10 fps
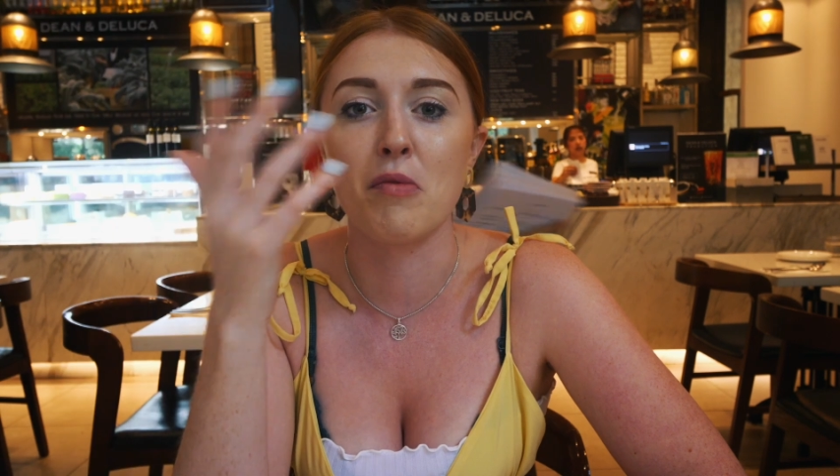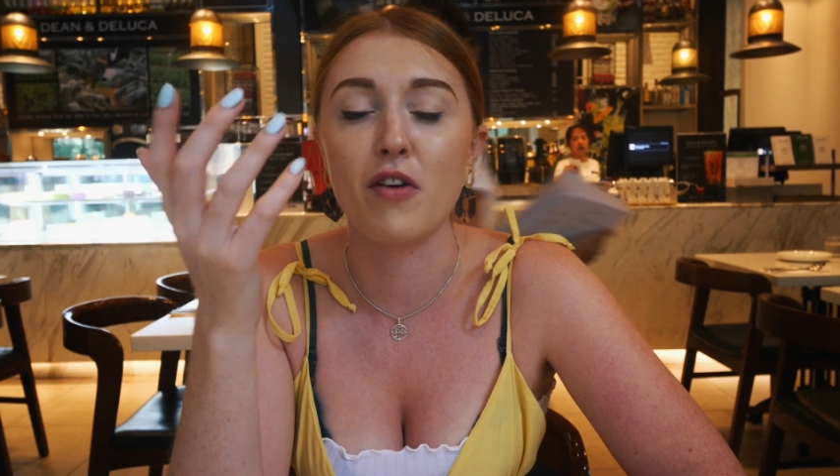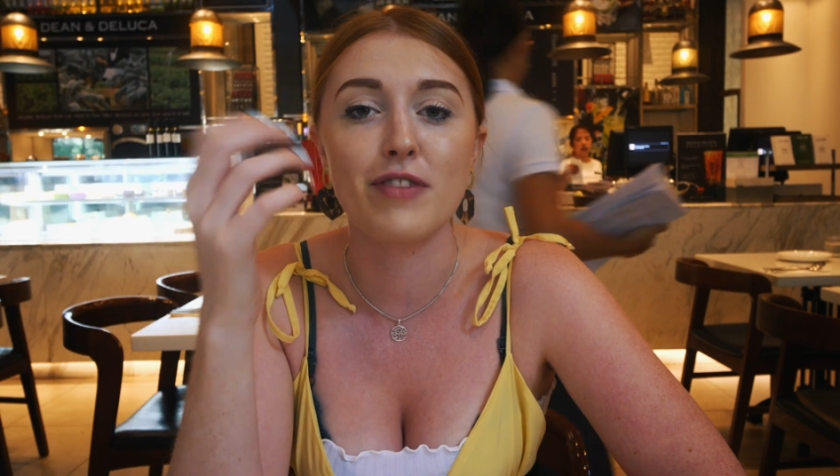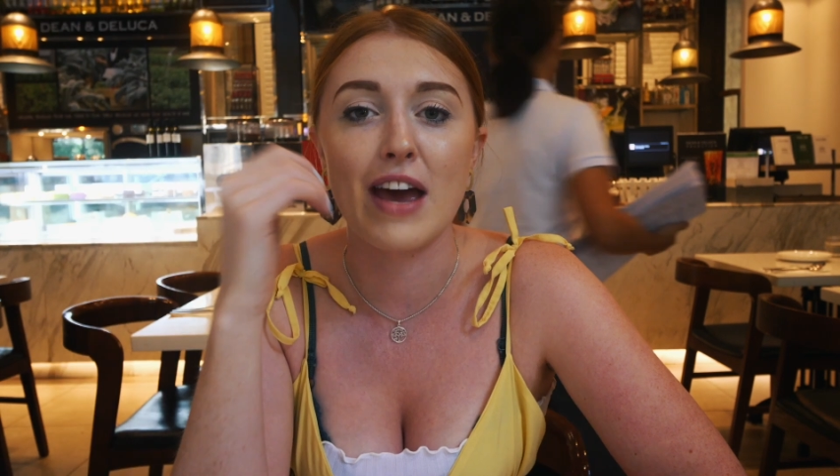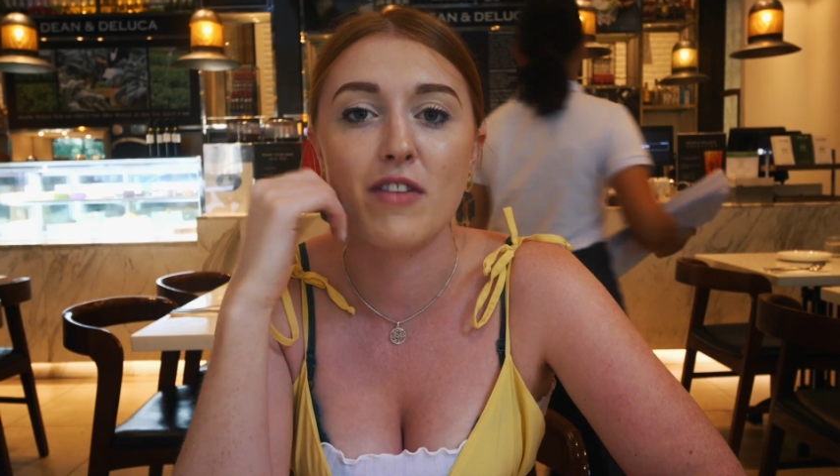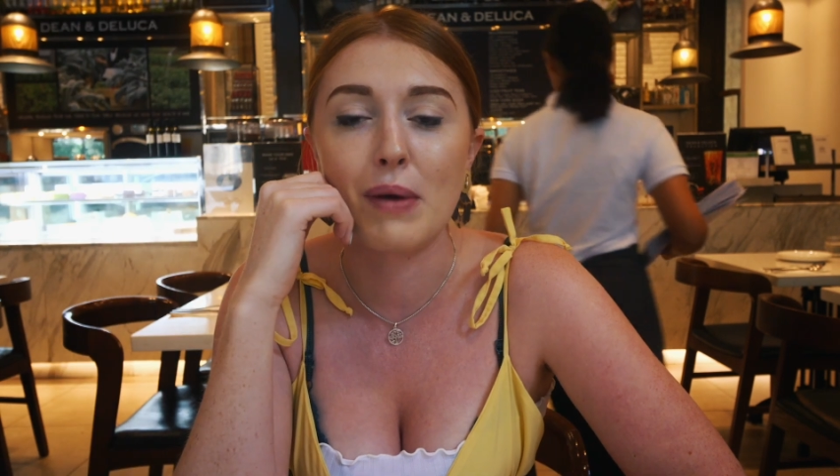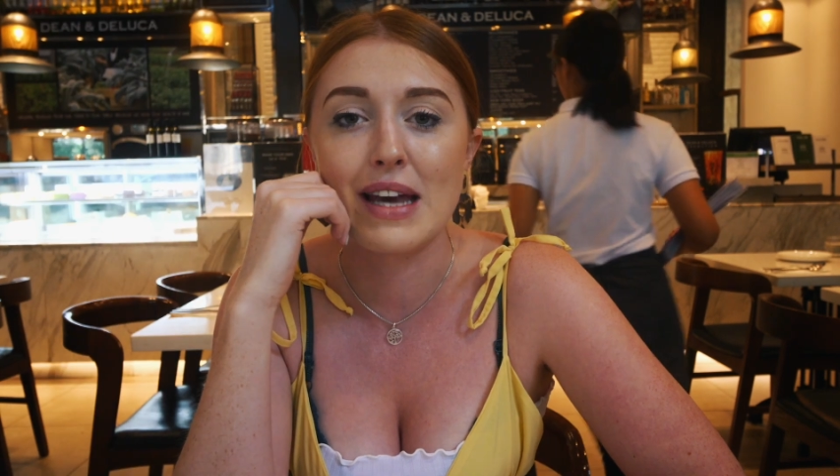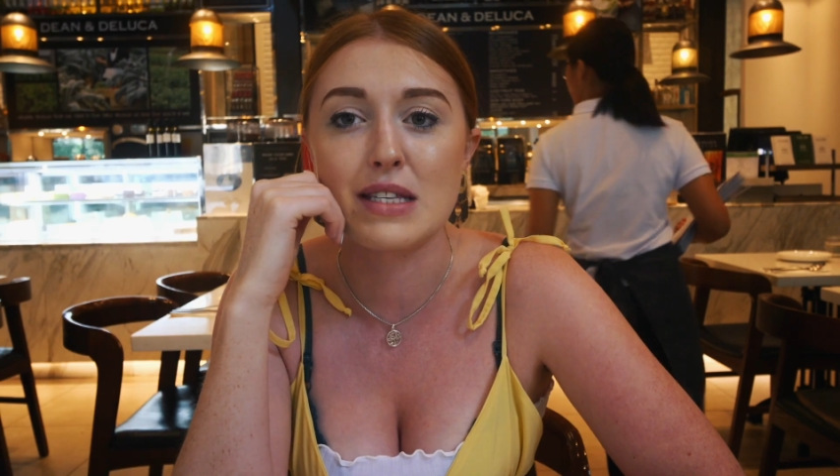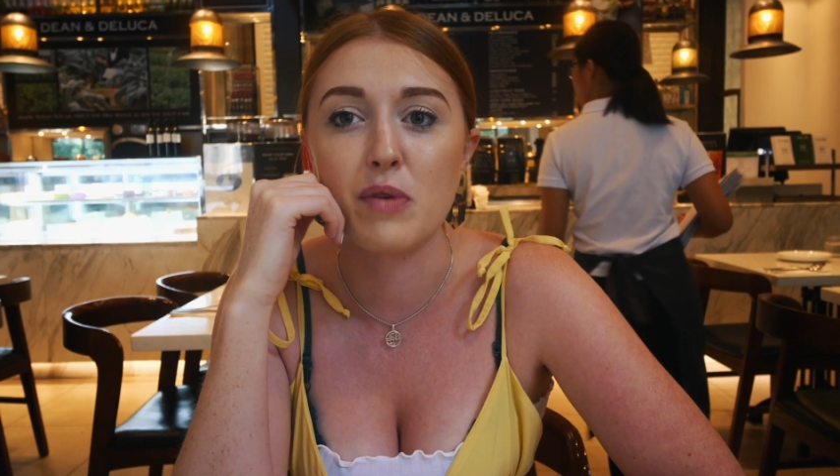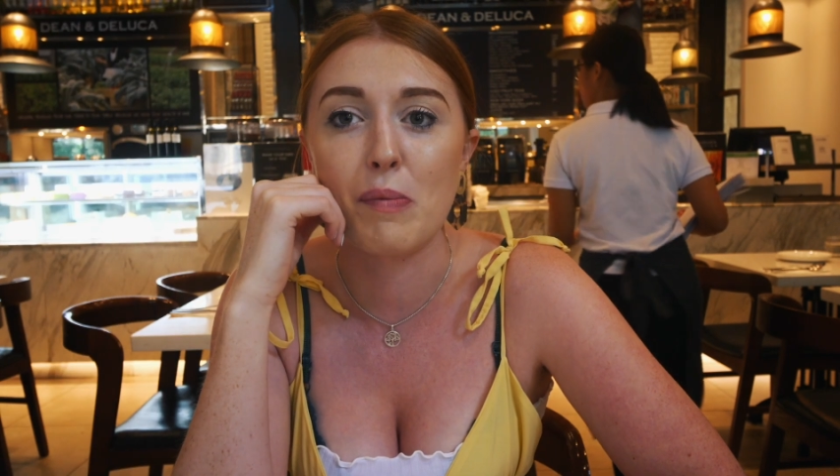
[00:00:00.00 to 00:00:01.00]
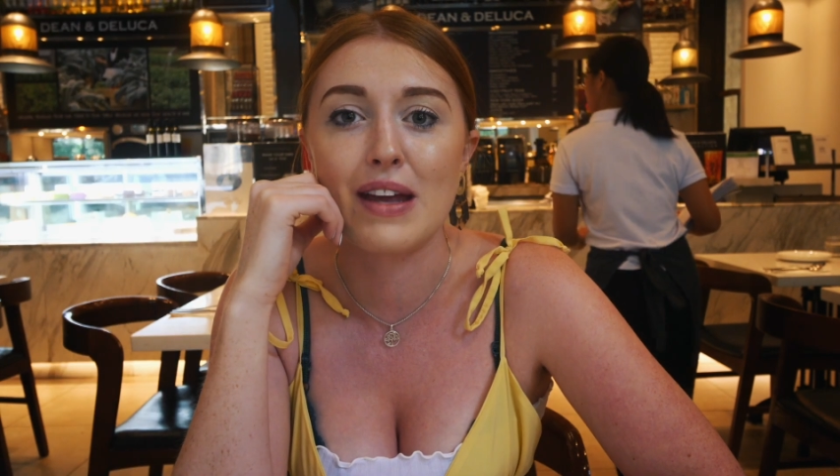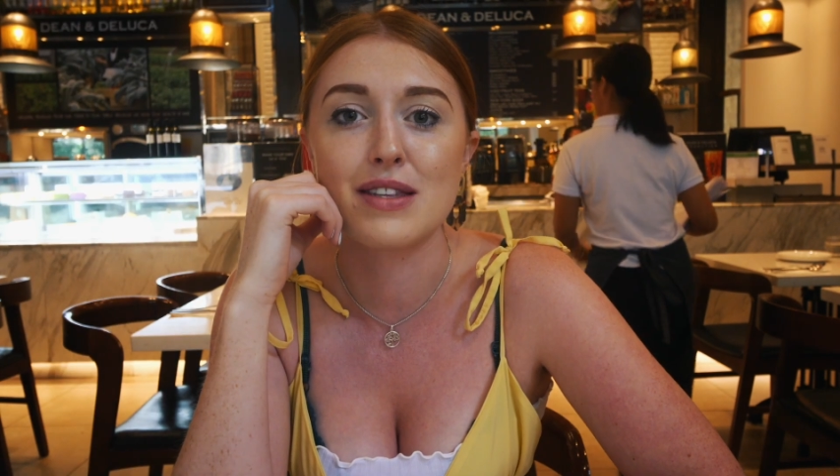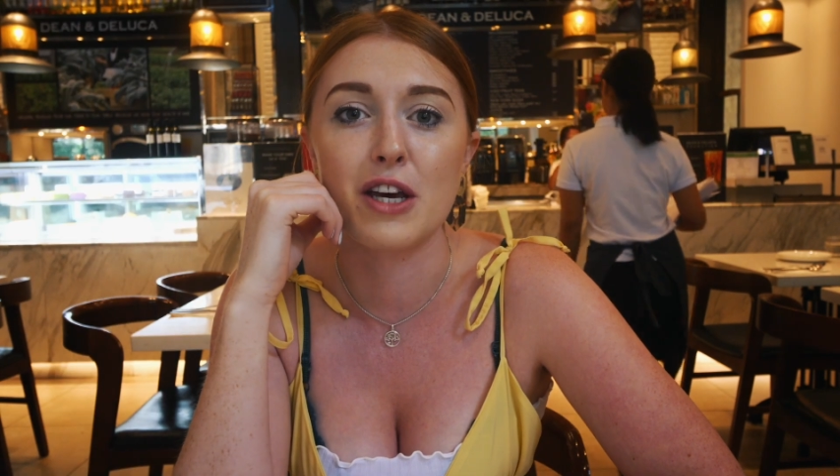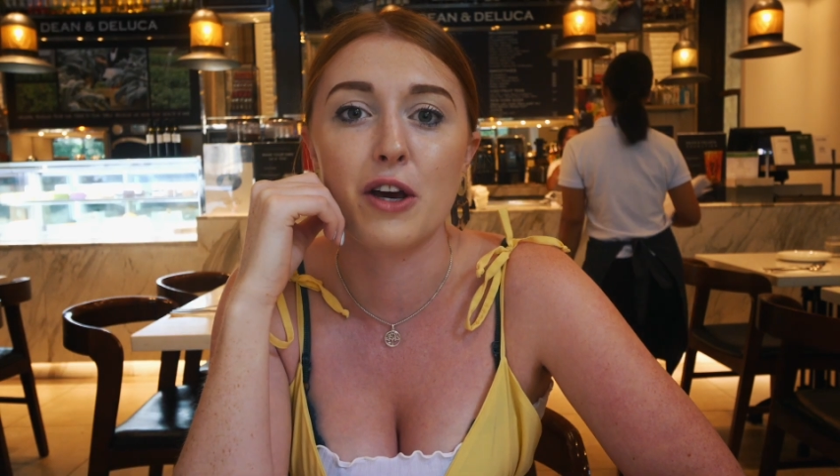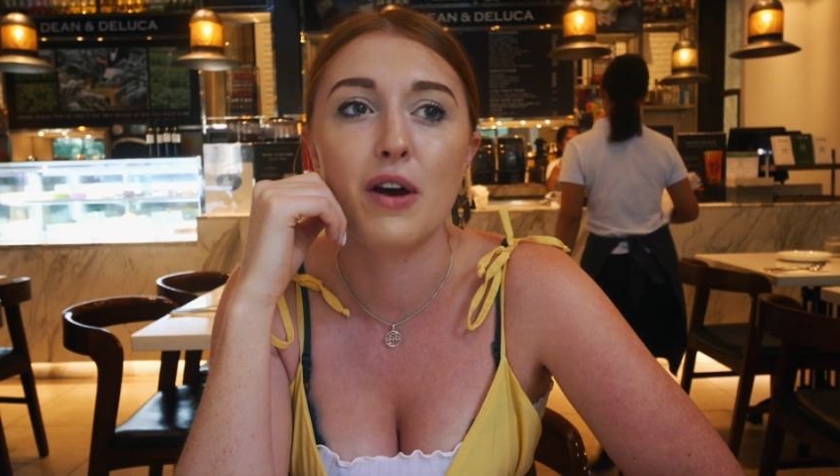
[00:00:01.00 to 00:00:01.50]
some of our favourite places we've been
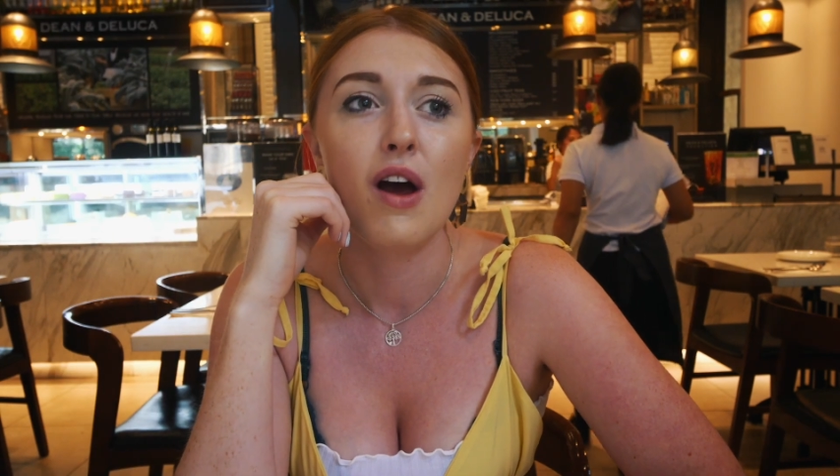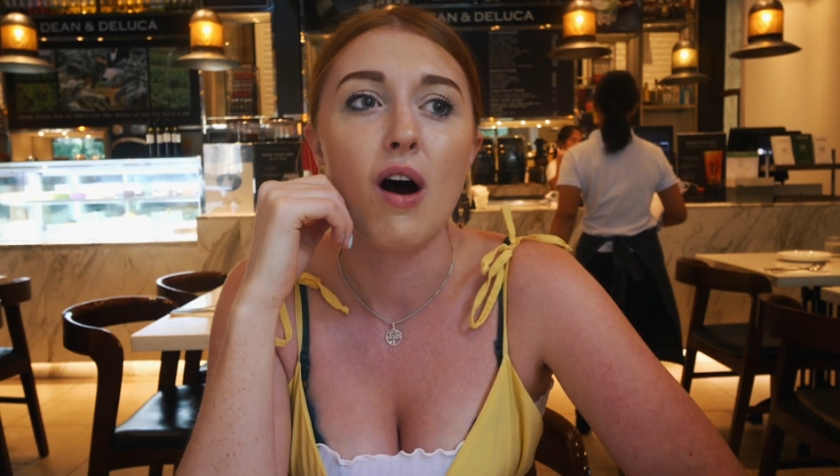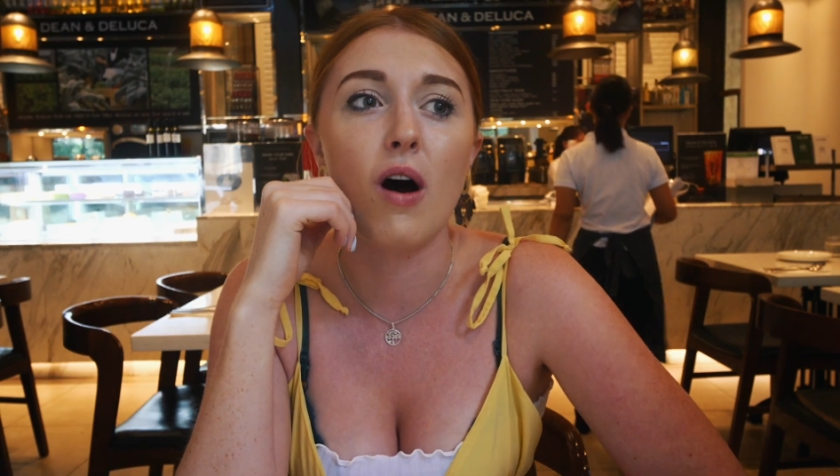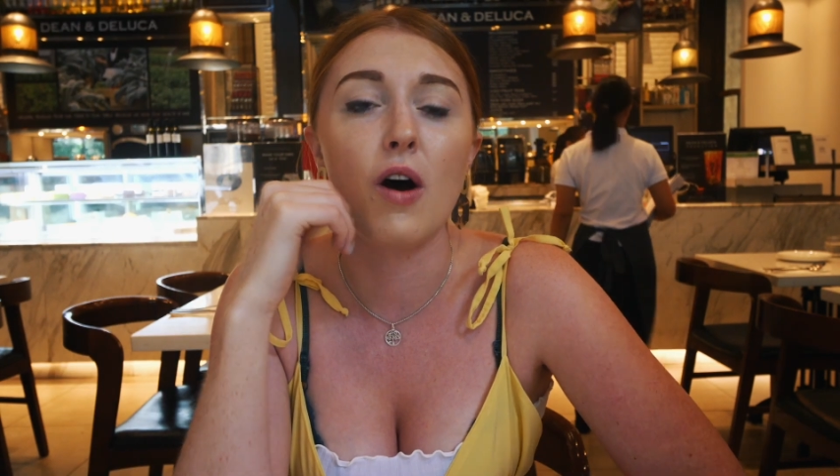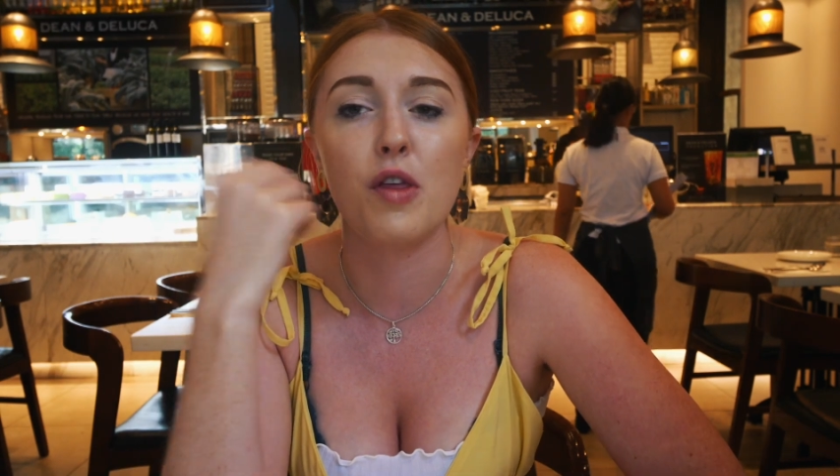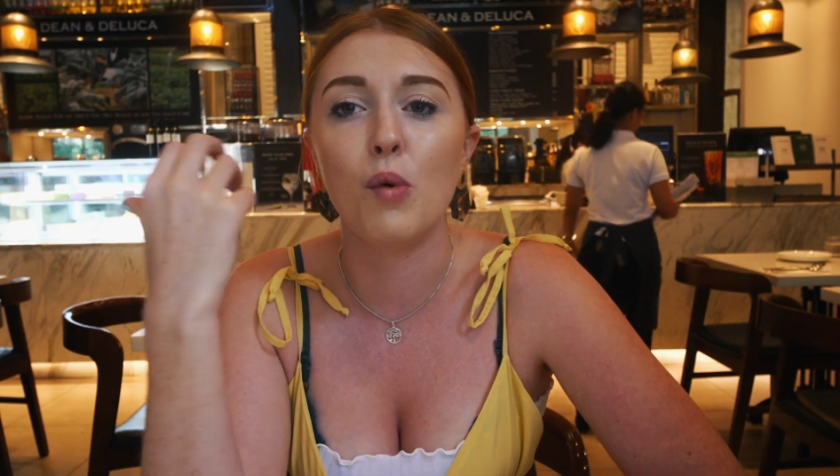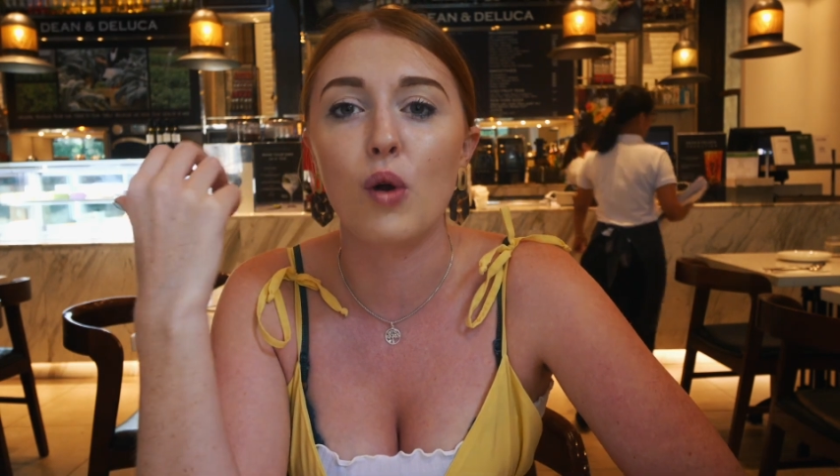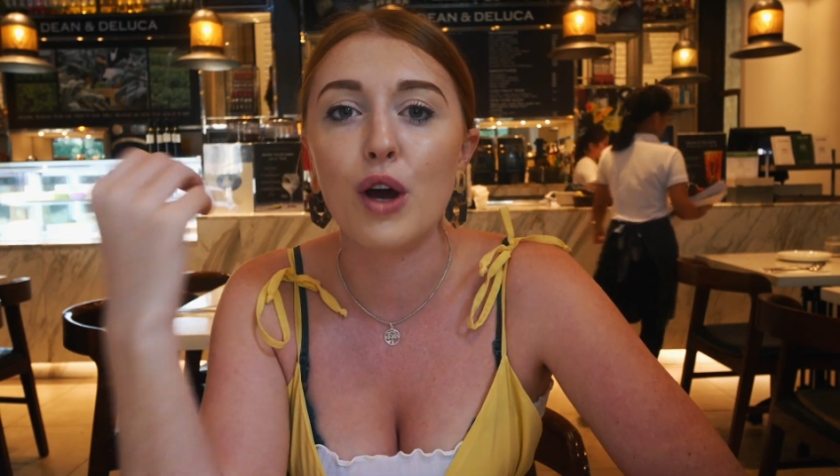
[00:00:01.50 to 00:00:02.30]
to are the